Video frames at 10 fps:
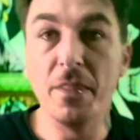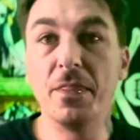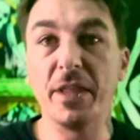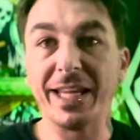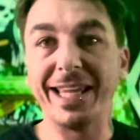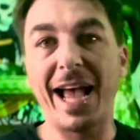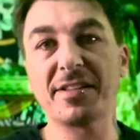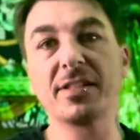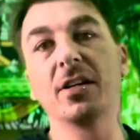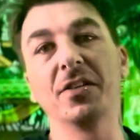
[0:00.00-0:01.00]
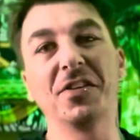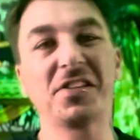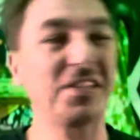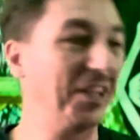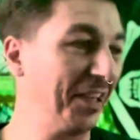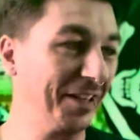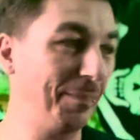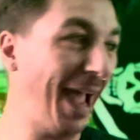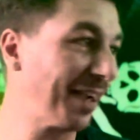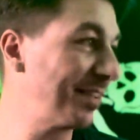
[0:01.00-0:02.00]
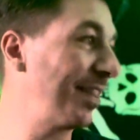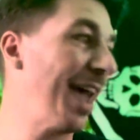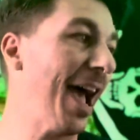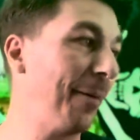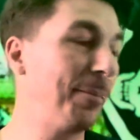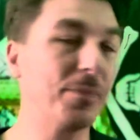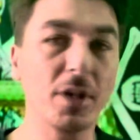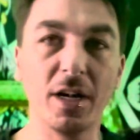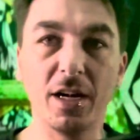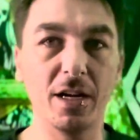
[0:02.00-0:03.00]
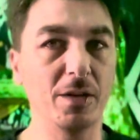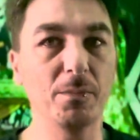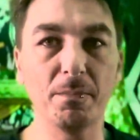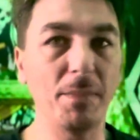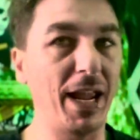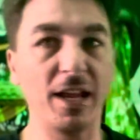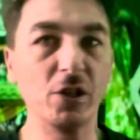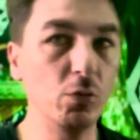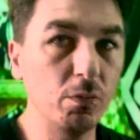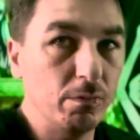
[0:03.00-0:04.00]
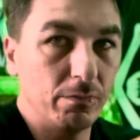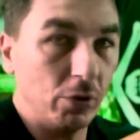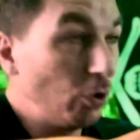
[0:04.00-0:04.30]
the gassing on this thing, back to that. Man, you